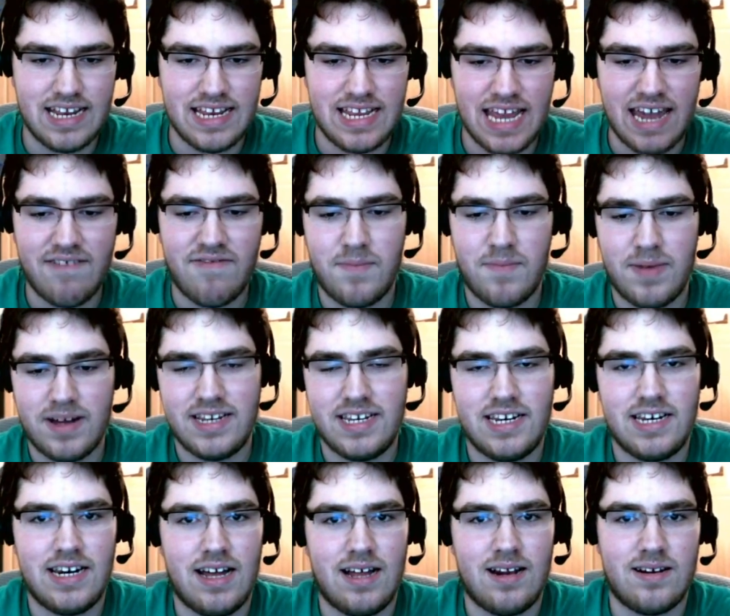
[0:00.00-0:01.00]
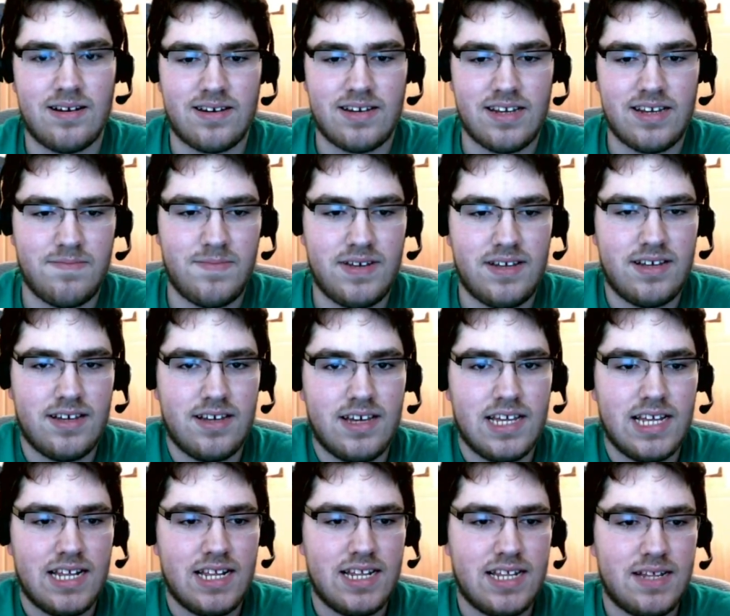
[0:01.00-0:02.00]
half of my ten dollars. Let me
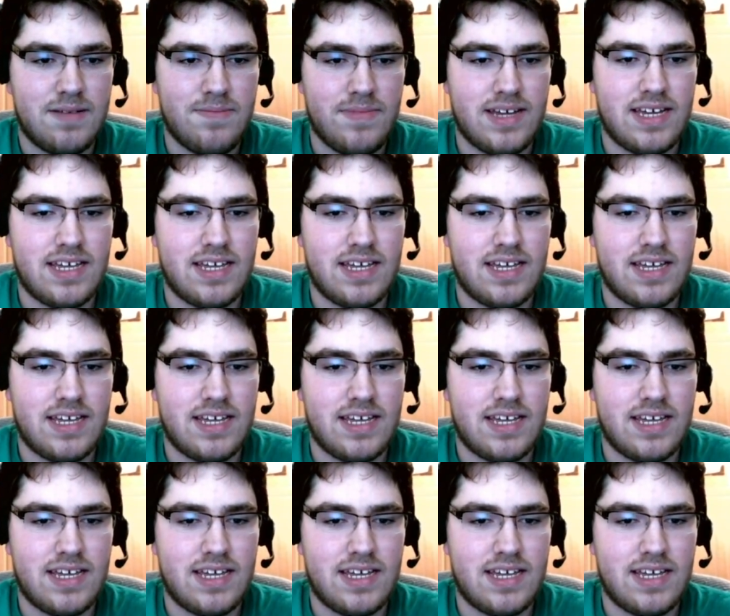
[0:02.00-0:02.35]
let me